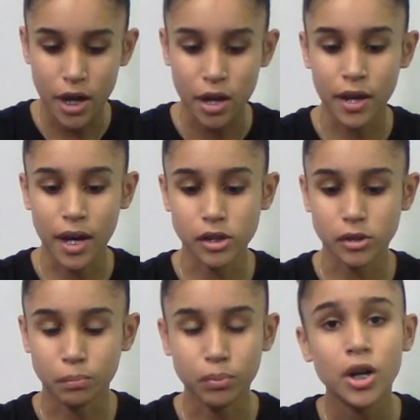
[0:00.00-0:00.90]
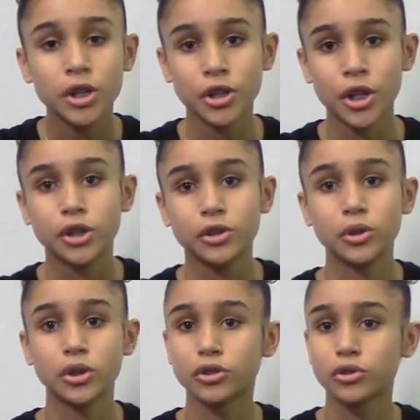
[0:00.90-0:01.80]
it has a brush so you
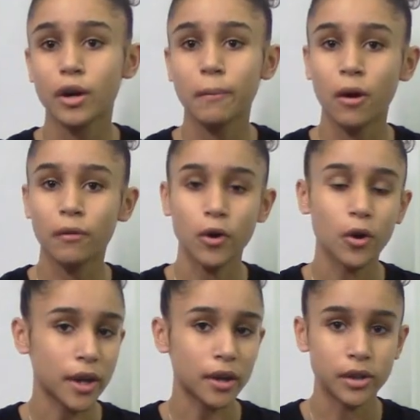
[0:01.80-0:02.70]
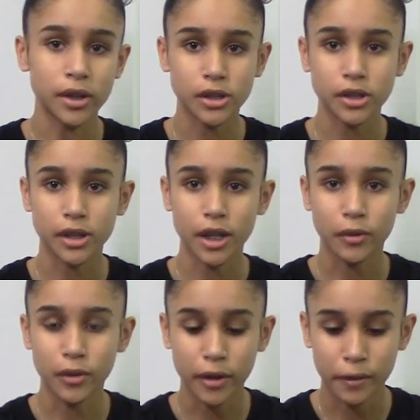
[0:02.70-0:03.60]
can scrub off all that
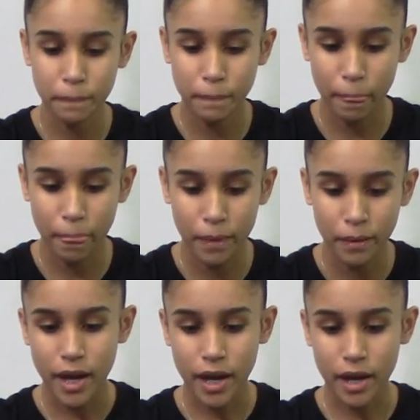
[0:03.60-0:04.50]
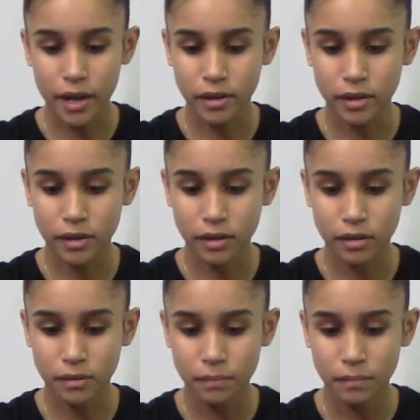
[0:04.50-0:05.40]
unnecessary,
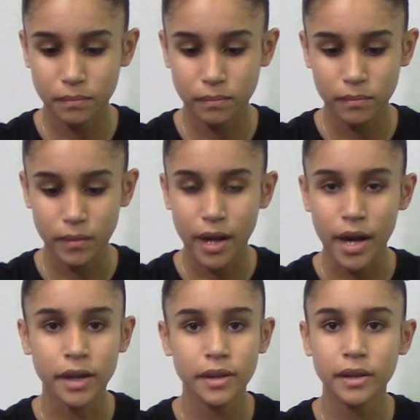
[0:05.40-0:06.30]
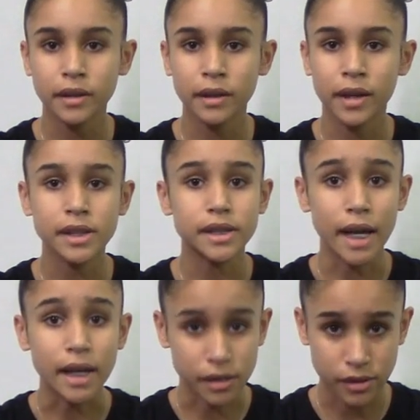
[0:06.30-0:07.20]
any
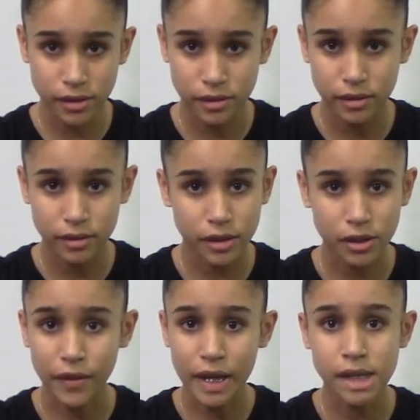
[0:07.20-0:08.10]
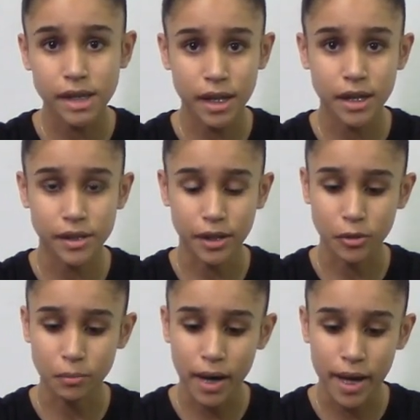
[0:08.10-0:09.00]
stains. It takes off any stains that
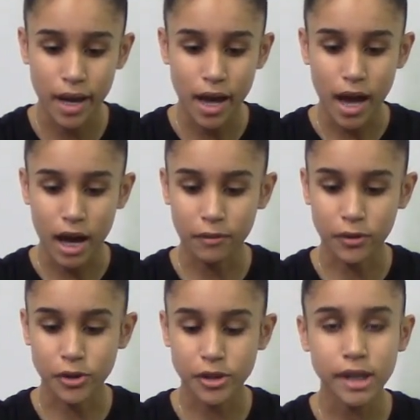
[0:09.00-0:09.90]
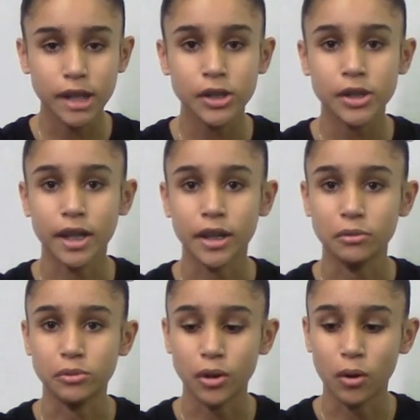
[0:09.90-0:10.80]
you might have on your sneakers that
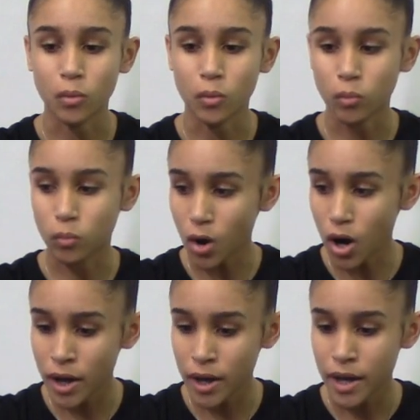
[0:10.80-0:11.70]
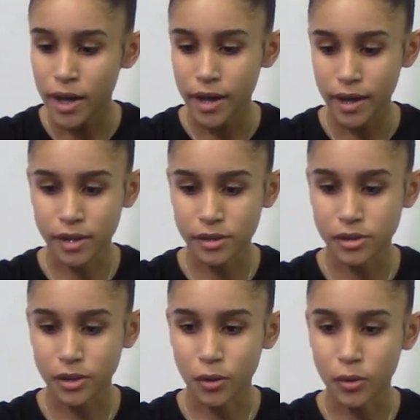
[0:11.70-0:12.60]
you don't want. And
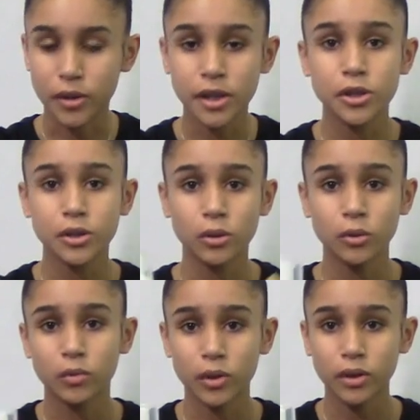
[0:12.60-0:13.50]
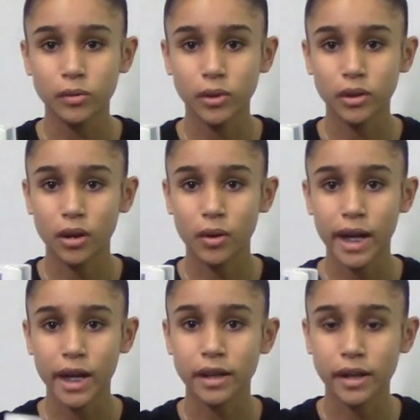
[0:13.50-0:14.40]
so these two really, really go
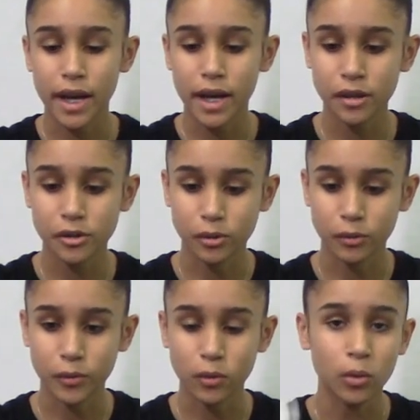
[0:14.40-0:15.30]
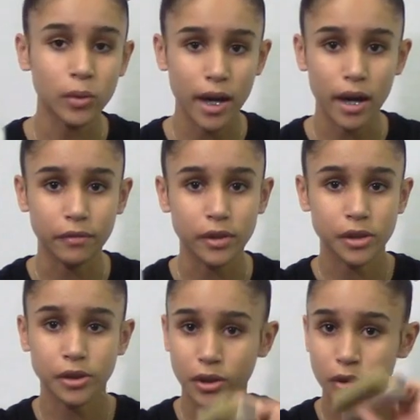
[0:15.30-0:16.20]
hand in hand. So if you only have
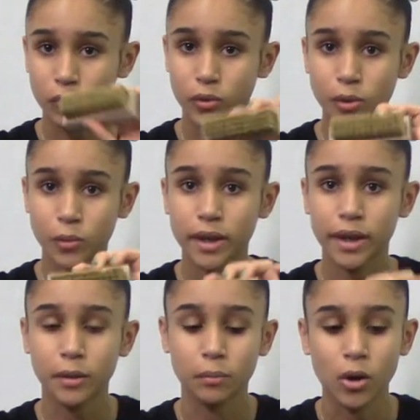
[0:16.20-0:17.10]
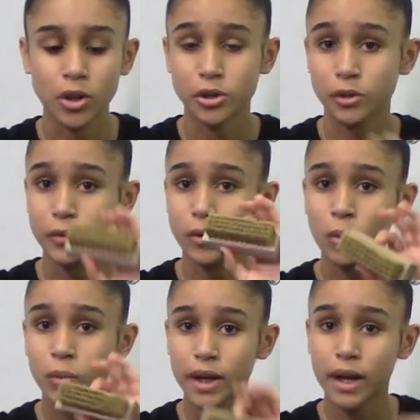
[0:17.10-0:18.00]
this, you're going to really want to get a brush. And if you
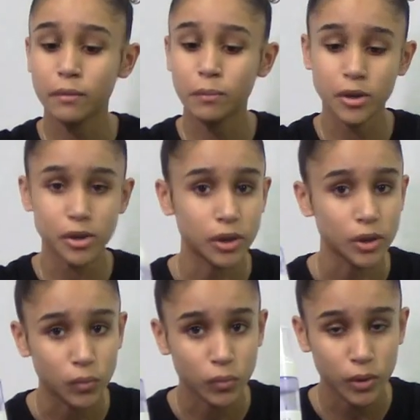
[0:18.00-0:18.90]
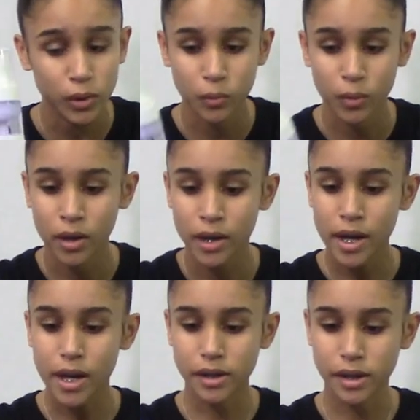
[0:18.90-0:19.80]
only have a brush, you're going to really want
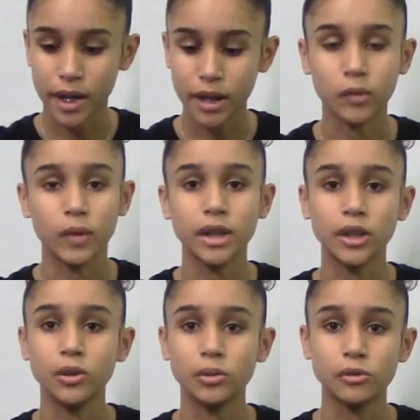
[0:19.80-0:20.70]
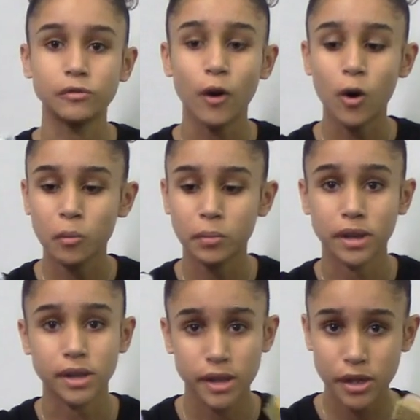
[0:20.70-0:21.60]
to get the ready-to-use foam,
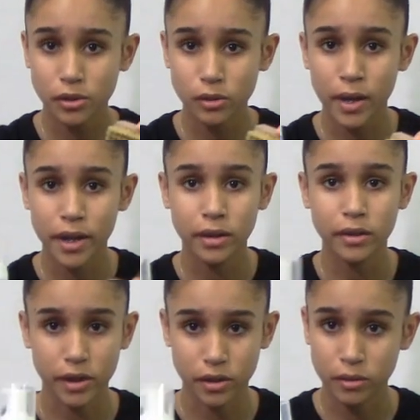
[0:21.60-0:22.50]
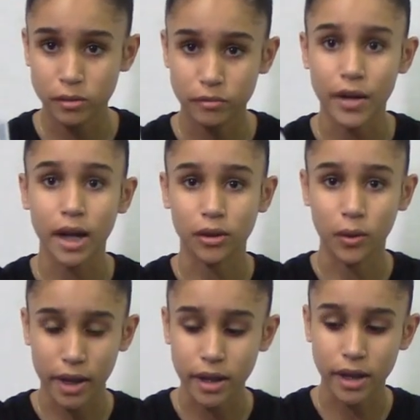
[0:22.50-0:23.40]
because these two right here, they do in fact go
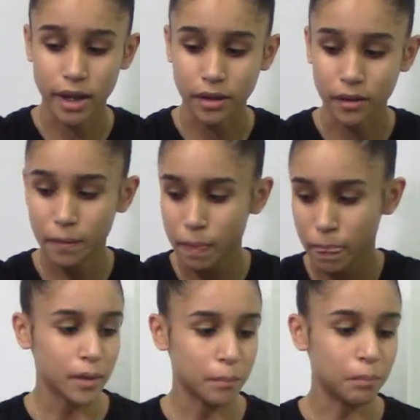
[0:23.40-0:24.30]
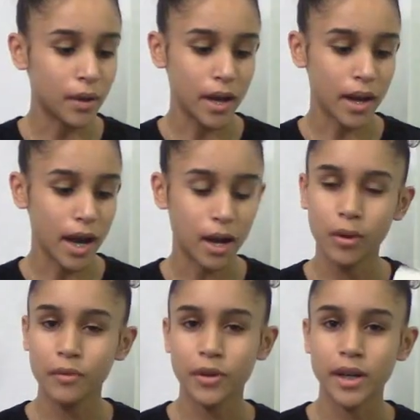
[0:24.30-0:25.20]
hand in hand. But
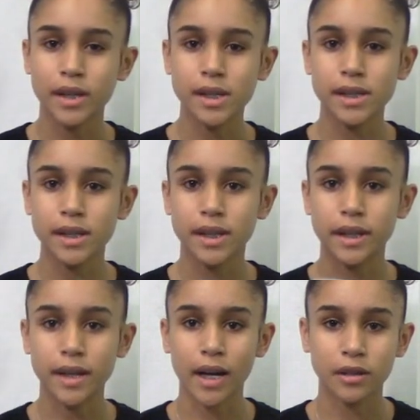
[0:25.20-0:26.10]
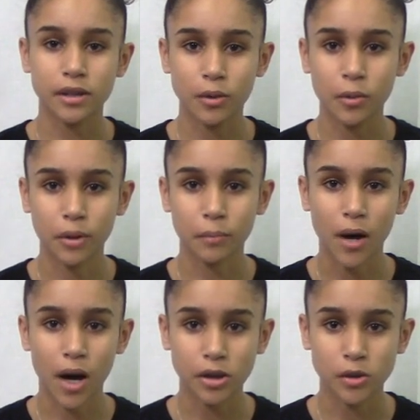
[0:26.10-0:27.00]
however, it doesn't exactly tell you on the
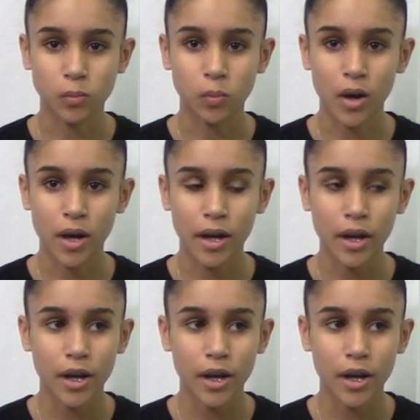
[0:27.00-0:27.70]
box what